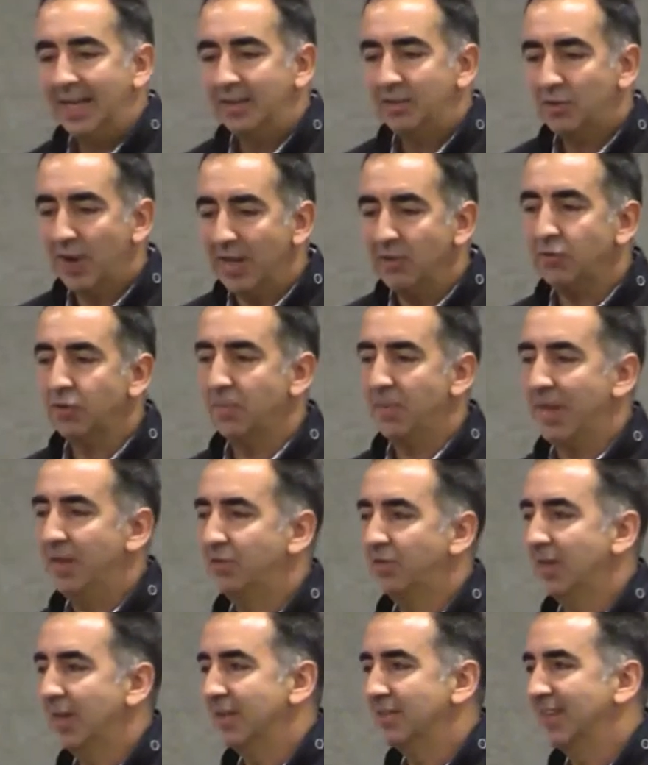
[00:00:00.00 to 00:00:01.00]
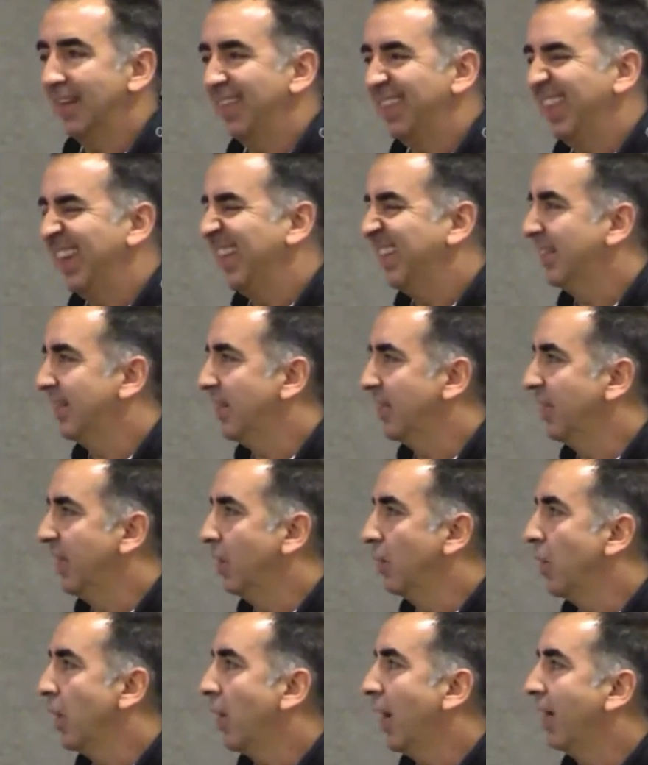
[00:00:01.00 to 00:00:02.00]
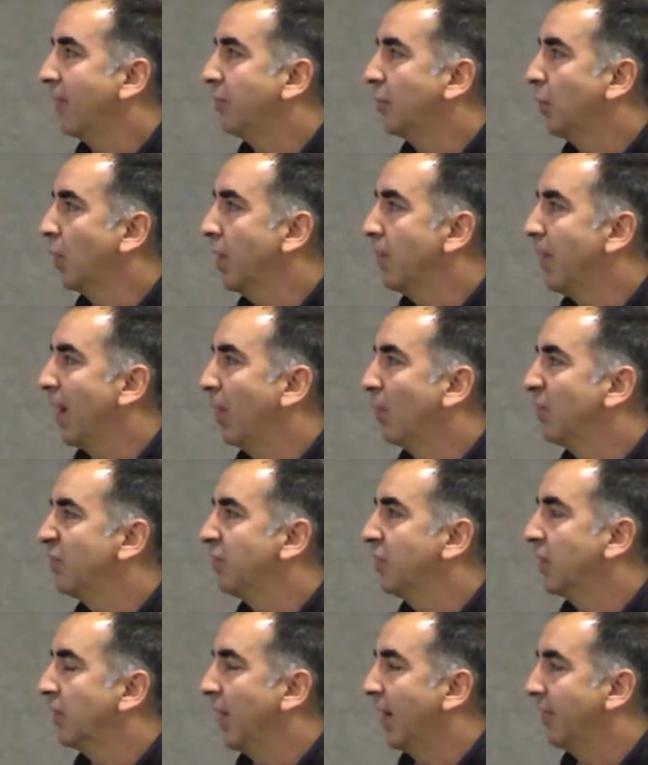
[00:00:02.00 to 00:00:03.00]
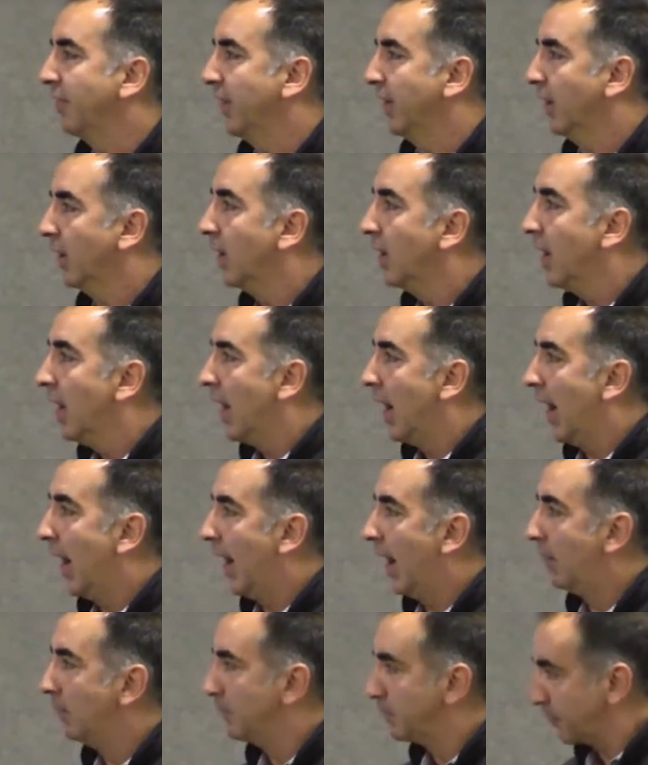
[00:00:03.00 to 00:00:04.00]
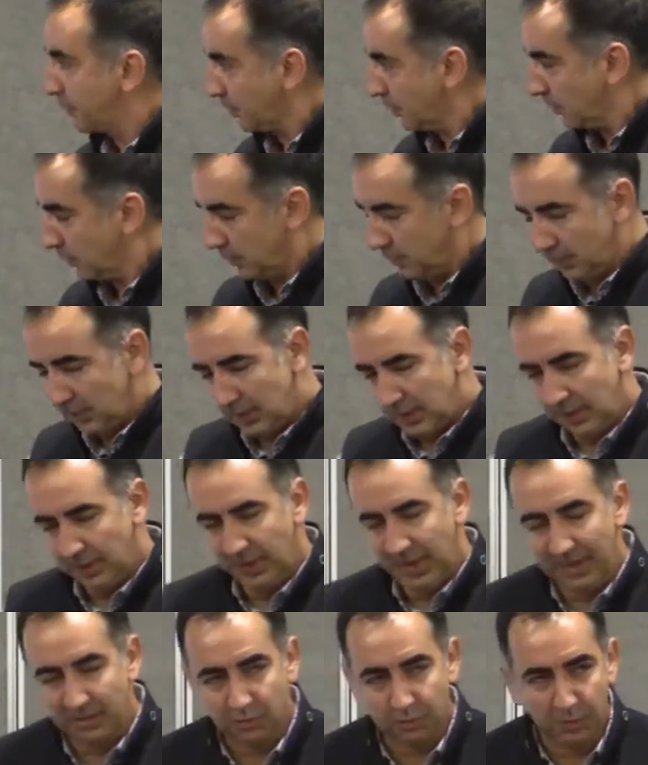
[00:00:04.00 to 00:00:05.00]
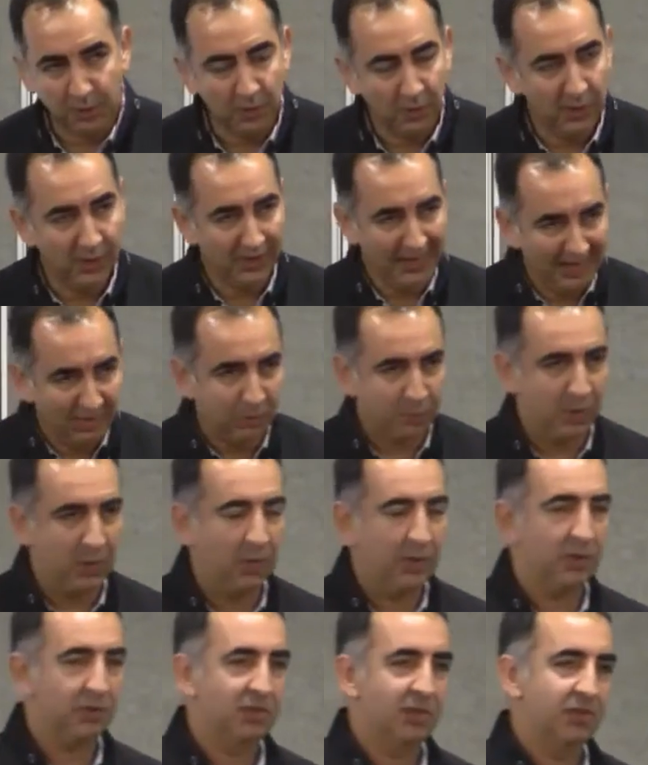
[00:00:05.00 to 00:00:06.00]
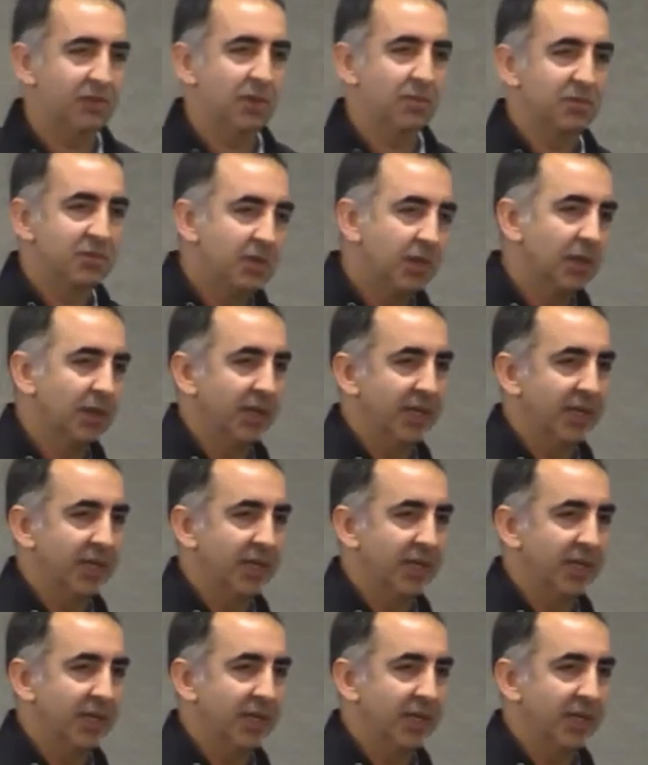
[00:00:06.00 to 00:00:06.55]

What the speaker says: transformation is, I think, the thing we all have to worry about. We're still not there. The entrepreneurial system still